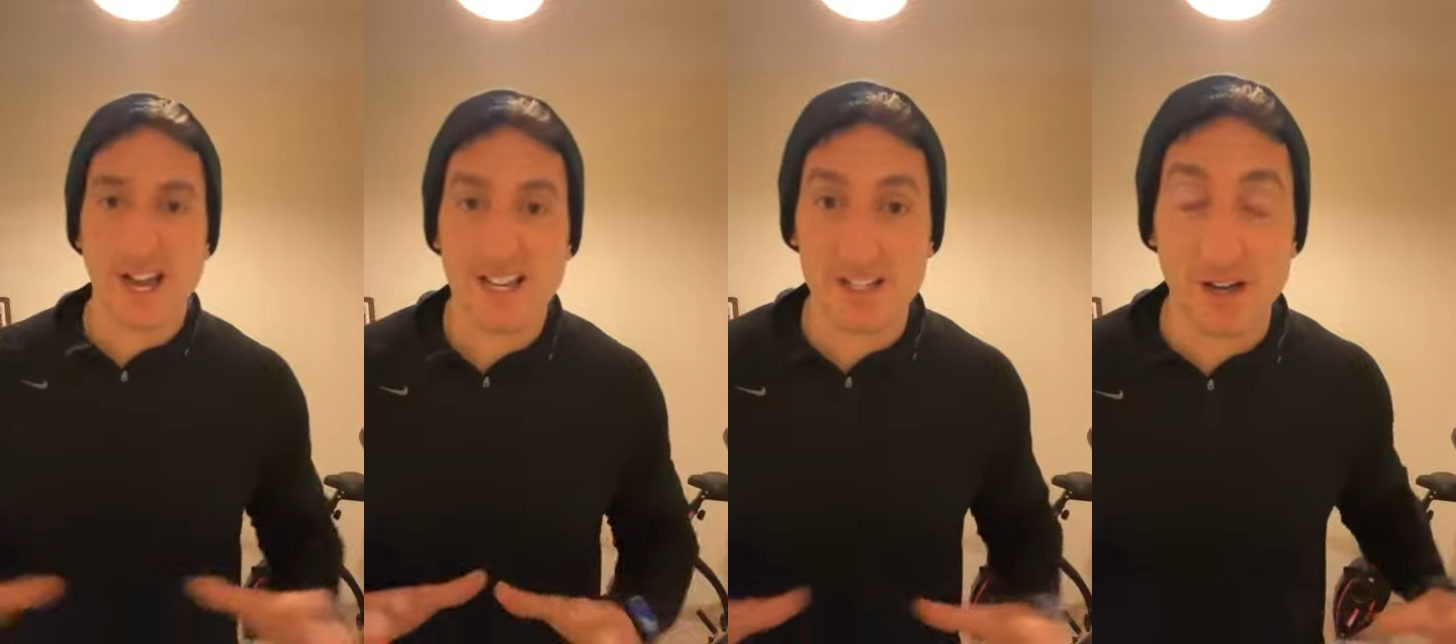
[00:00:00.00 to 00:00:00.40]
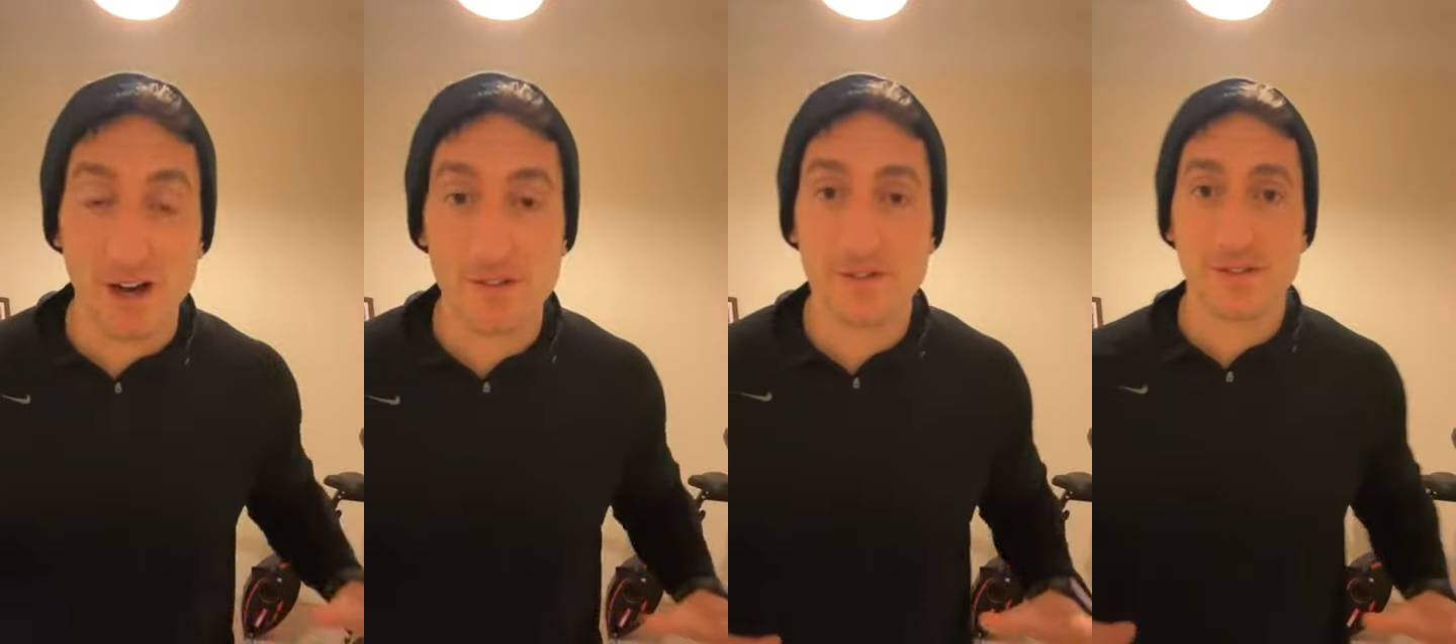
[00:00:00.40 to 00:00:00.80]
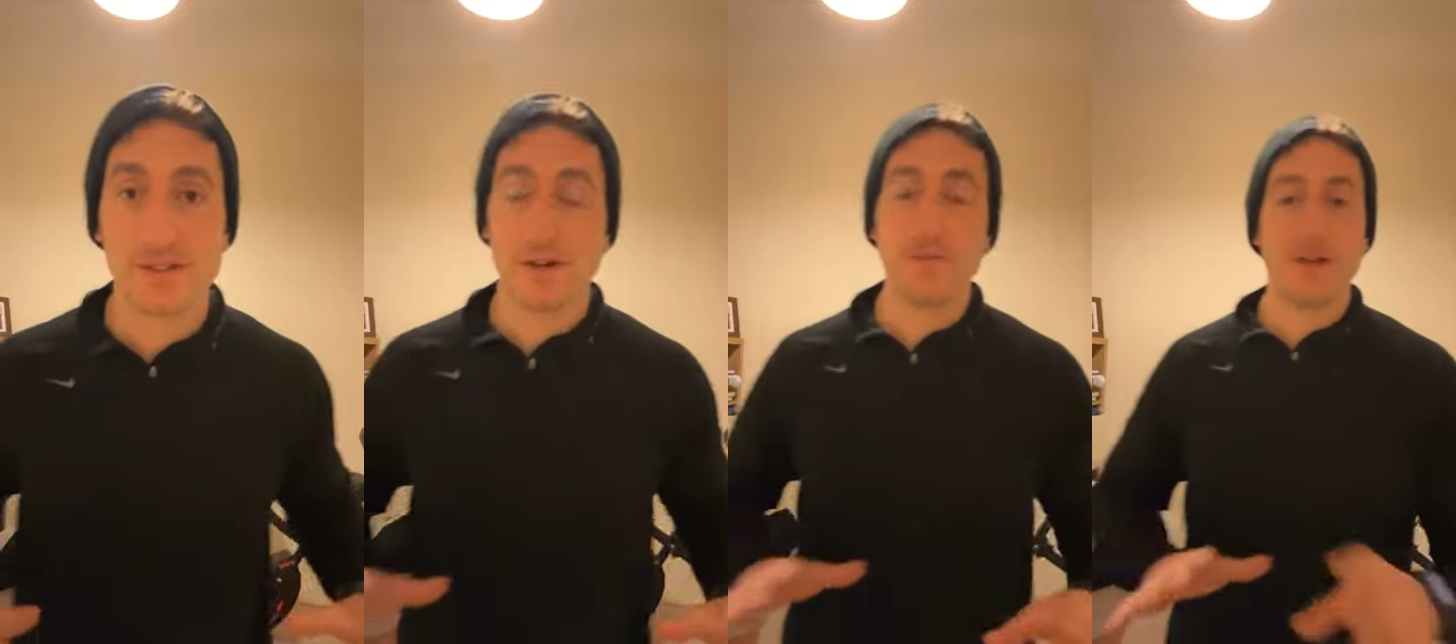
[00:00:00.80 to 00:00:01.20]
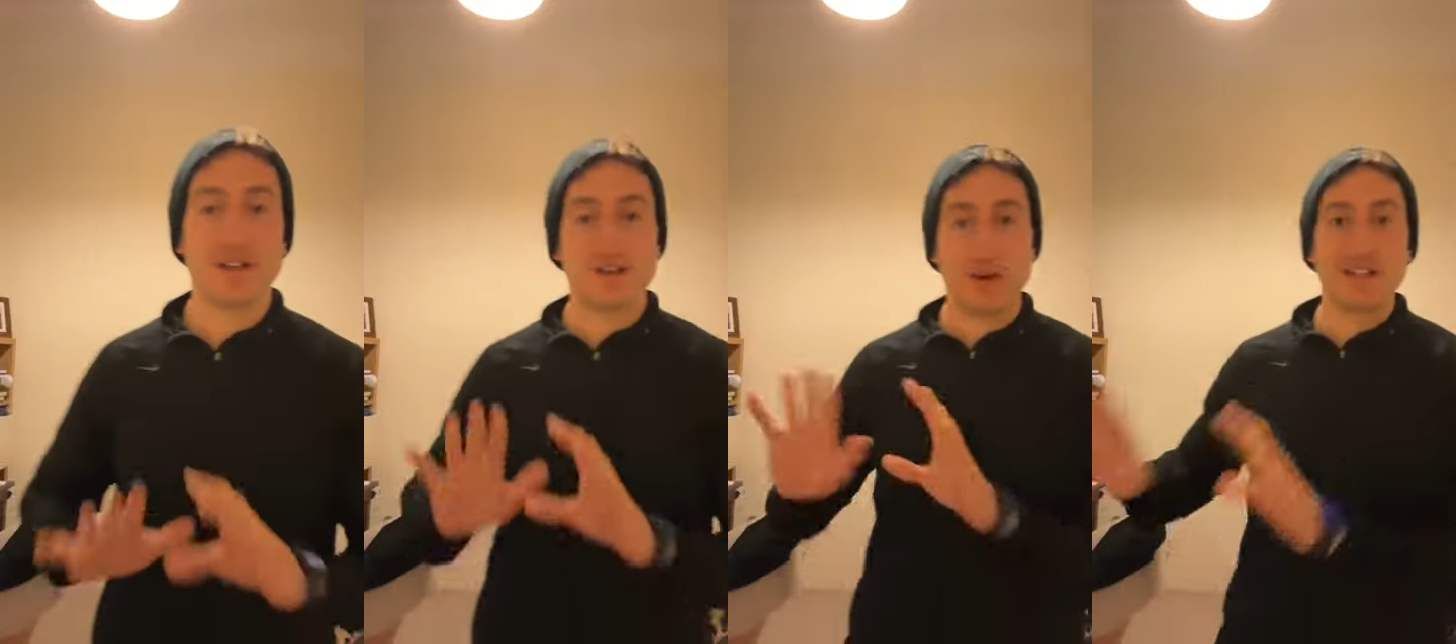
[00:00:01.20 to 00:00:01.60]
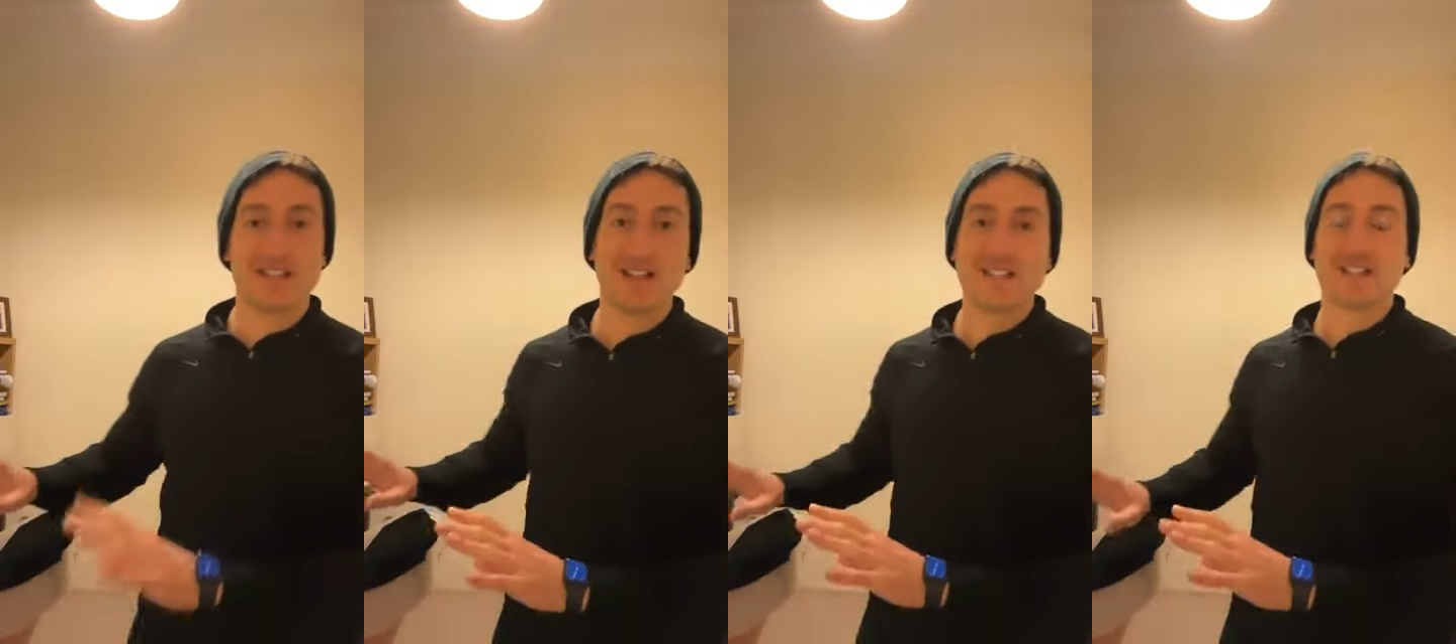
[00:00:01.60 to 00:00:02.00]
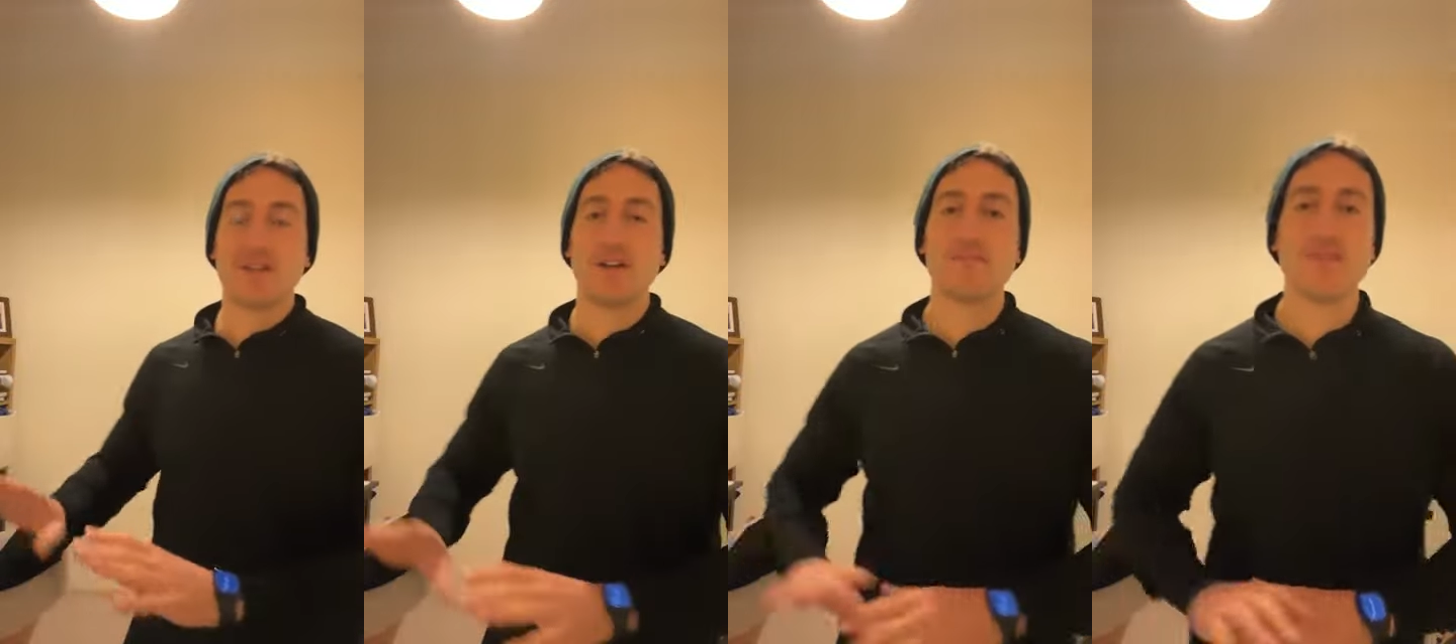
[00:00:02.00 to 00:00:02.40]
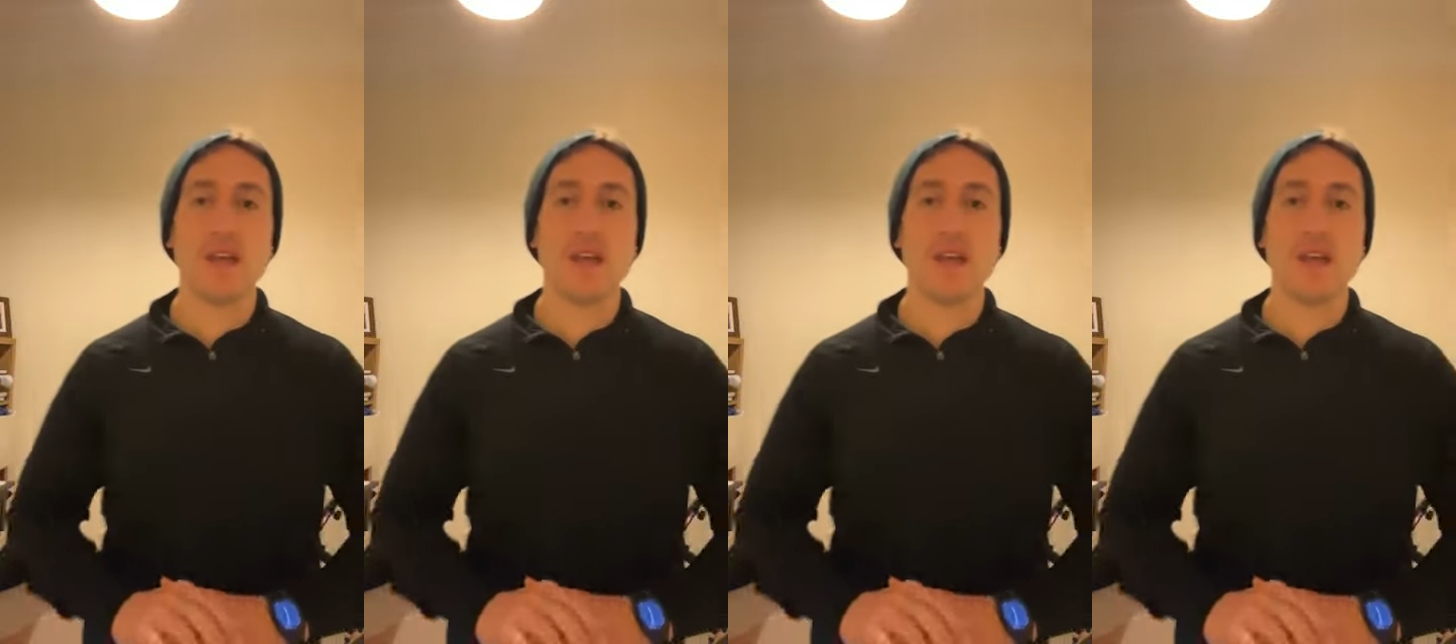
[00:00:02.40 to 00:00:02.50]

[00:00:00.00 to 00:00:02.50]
had enough. So I'm like quite satisfied.